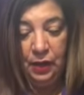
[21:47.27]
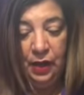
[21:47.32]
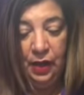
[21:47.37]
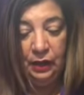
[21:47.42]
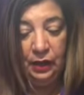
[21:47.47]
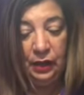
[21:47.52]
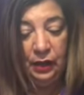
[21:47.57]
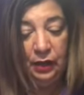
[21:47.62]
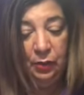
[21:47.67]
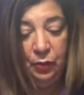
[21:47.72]

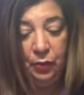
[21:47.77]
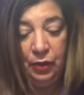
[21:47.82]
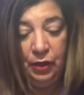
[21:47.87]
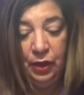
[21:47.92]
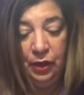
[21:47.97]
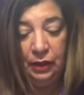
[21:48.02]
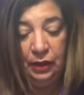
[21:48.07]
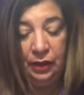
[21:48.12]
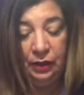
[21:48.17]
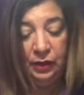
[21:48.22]
And the Libra,
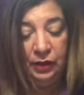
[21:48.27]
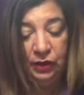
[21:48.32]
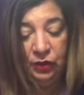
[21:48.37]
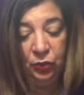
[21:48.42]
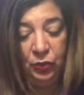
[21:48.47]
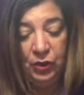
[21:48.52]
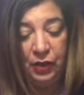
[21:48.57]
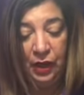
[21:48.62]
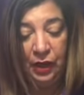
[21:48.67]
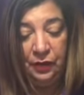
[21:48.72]
and then
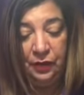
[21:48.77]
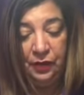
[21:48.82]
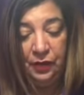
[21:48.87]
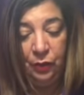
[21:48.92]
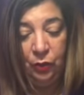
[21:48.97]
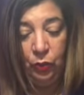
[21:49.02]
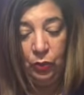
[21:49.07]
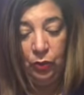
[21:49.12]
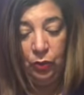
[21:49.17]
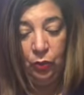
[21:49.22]
this week, I
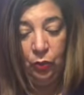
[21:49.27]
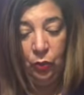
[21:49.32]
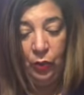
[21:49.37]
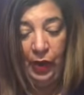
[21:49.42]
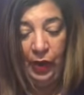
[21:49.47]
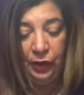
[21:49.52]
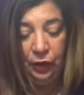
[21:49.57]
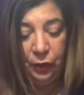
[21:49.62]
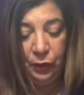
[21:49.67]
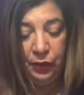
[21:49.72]
think when
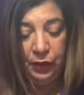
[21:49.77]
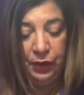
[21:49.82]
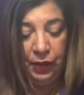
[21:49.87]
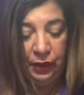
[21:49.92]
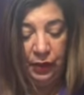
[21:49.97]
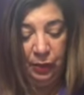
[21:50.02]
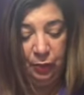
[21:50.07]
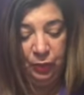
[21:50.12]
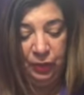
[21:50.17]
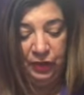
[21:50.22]
entering the
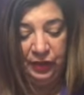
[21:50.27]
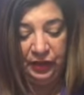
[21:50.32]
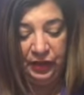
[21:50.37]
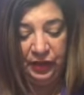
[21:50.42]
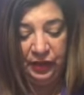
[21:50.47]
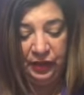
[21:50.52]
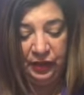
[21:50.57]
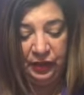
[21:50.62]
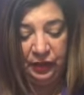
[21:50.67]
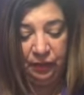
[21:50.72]
Libra
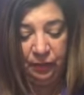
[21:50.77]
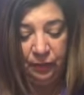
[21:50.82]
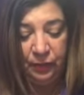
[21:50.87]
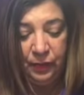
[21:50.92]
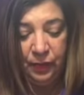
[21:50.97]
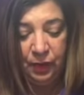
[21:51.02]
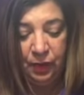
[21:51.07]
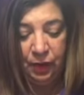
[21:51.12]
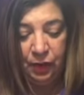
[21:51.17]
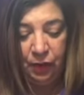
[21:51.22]
season,
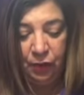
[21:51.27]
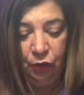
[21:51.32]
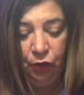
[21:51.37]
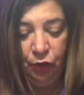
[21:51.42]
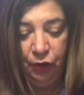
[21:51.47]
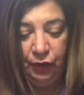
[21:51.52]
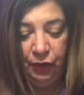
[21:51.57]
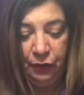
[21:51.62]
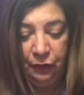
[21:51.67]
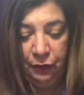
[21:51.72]

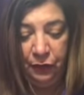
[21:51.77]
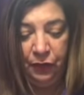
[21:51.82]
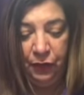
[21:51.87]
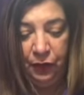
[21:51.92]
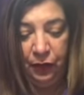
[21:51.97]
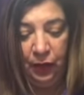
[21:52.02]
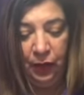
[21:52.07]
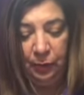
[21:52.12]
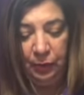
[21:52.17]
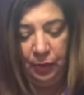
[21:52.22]
you're going to
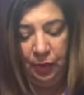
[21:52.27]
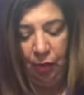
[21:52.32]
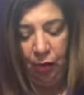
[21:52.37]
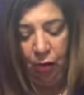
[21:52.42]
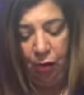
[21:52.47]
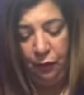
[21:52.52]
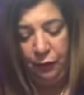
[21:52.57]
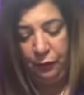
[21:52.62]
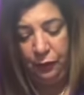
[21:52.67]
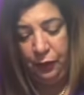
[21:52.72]
feel a bit
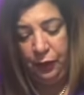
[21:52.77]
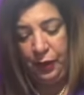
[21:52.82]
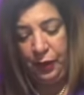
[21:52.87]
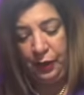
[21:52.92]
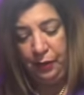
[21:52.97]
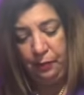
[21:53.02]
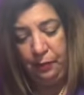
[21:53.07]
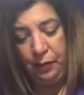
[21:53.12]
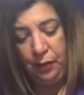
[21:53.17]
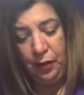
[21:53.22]
off,
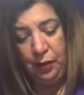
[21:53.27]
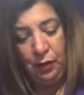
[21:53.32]
okay?